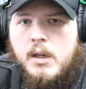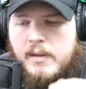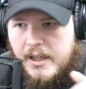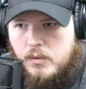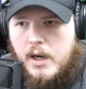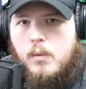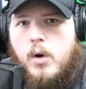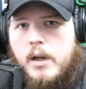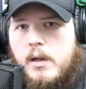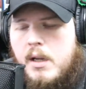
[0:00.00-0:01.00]
That's what I
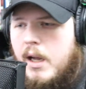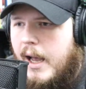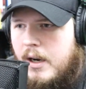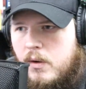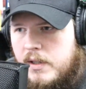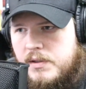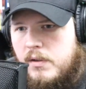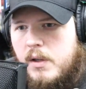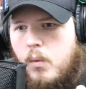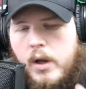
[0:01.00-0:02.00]
want. I don't
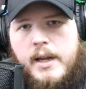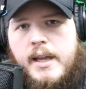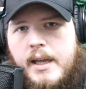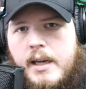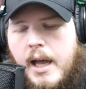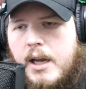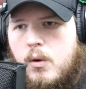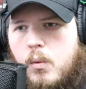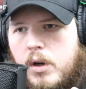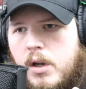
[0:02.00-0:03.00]
necessarily want a hit. I
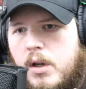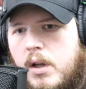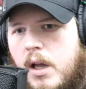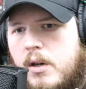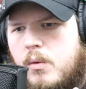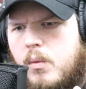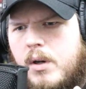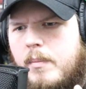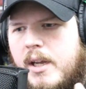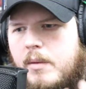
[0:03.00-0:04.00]
don't want to
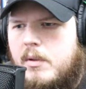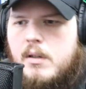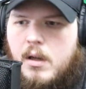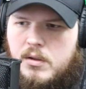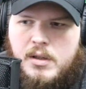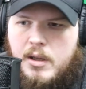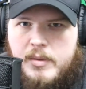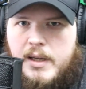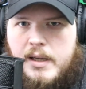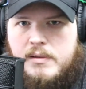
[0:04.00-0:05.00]
make $1 million. Sure, that'd
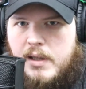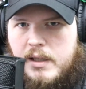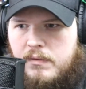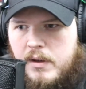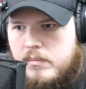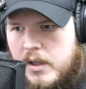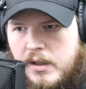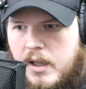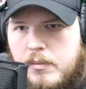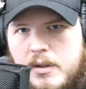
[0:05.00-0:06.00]
be nice. Like if I make a
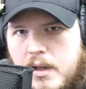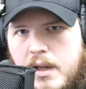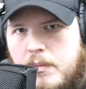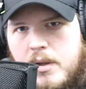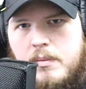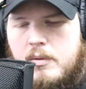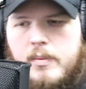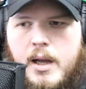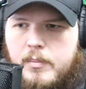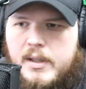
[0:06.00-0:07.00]
game and yeah, 1 million people
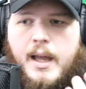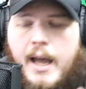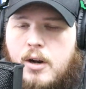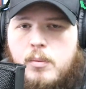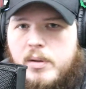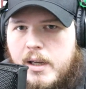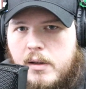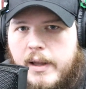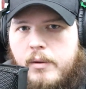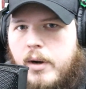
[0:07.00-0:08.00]
buy it, but like I don't plan
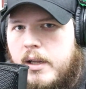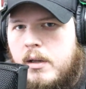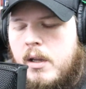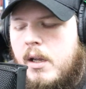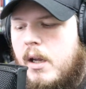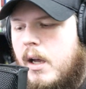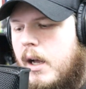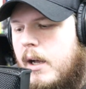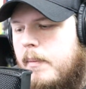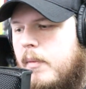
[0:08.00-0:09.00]
on that, right?
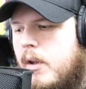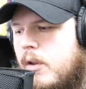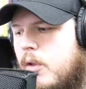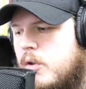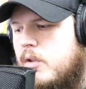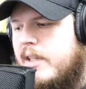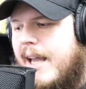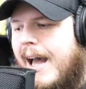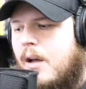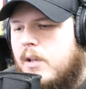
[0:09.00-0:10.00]
Those are the
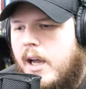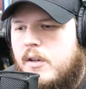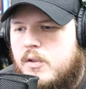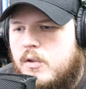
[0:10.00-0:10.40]
outliers.